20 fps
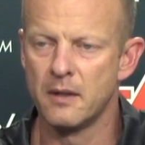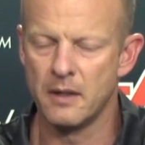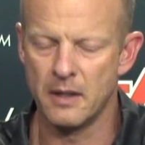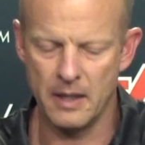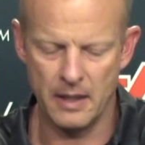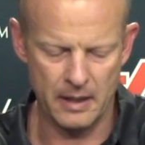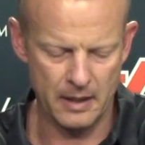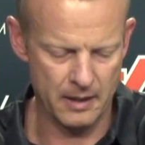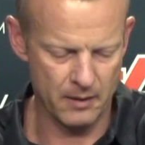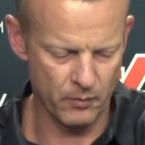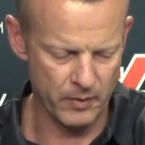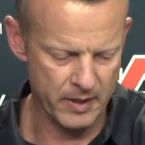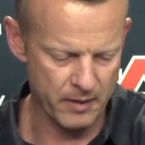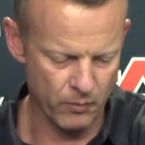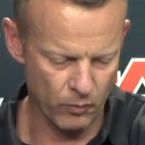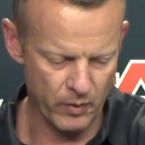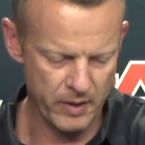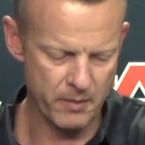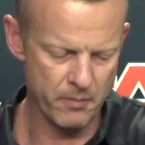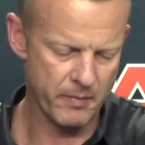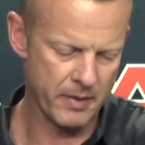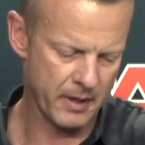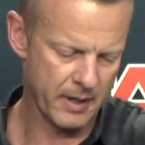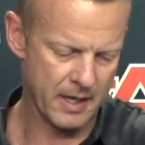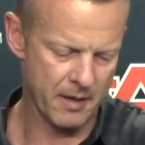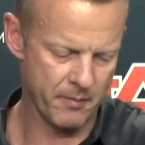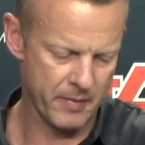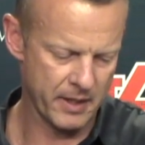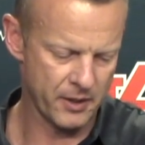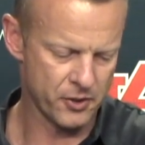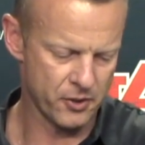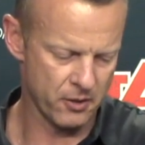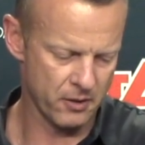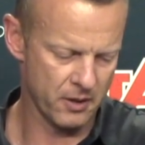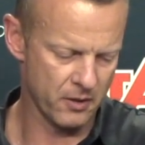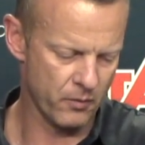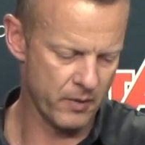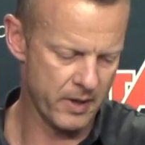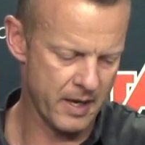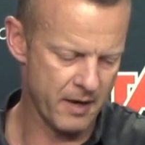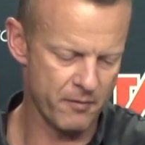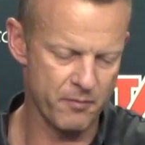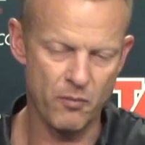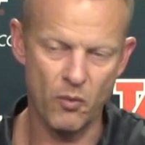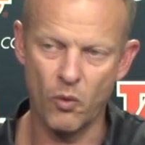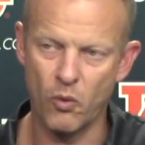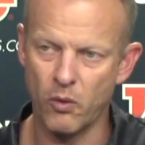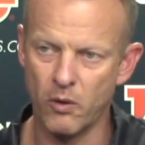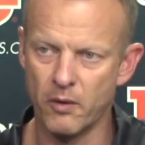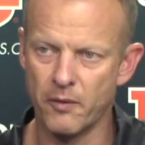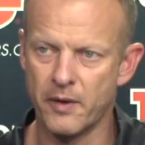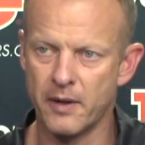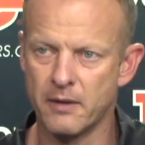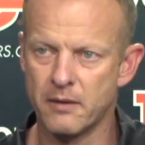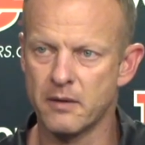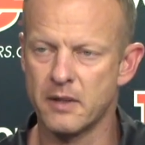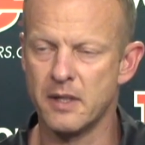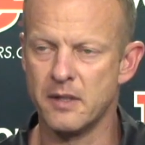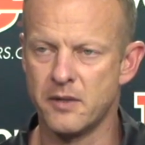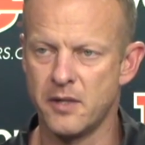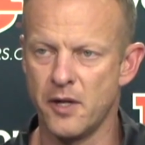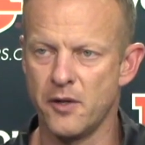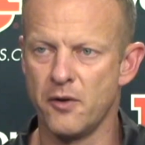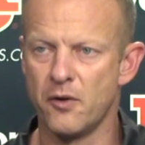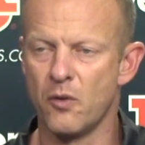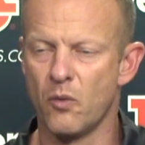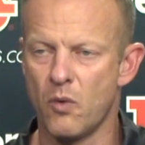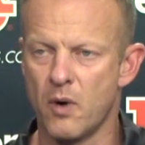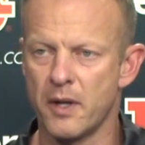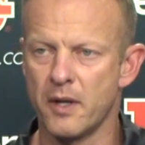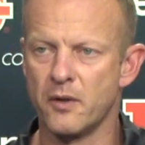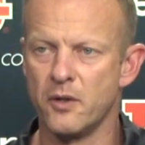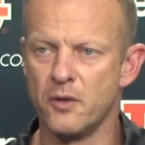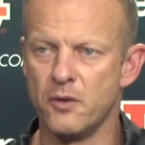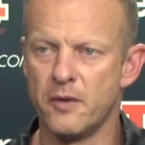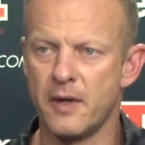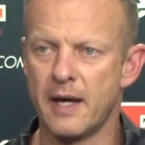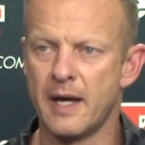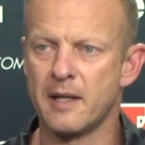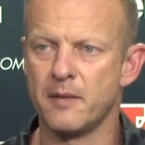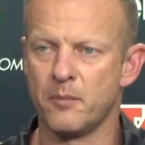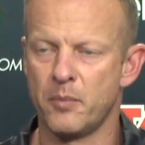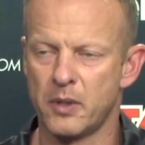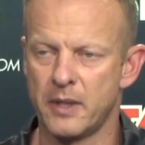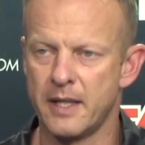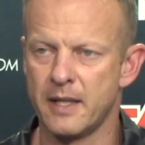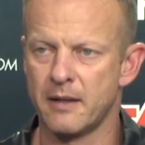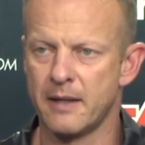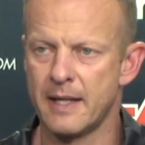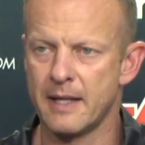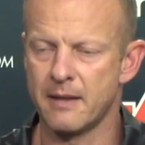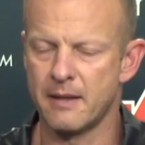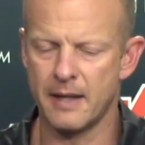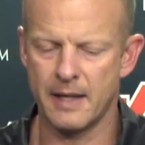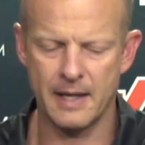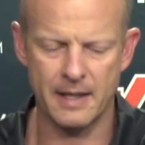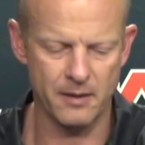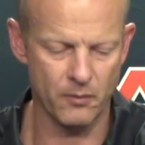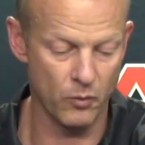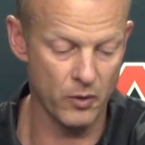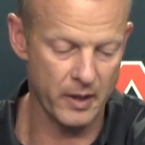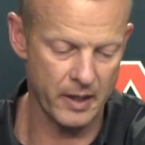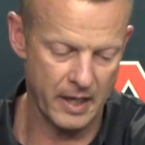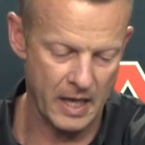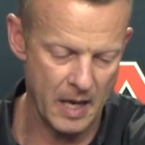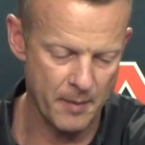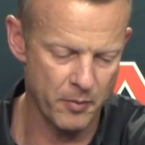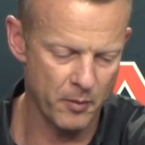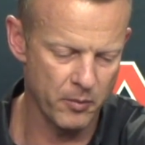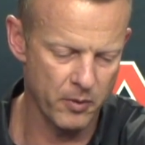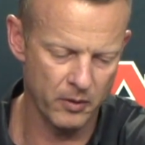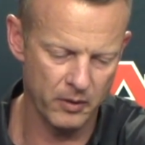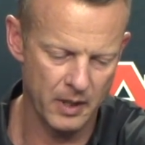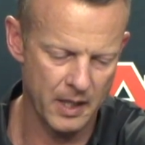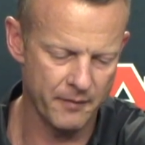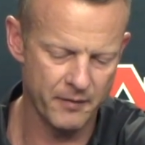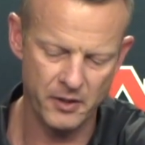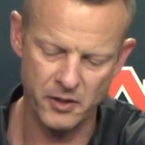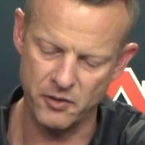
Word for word: And we we got to make sure that we have more that continue to want to do that and play like that, and we're capable of it.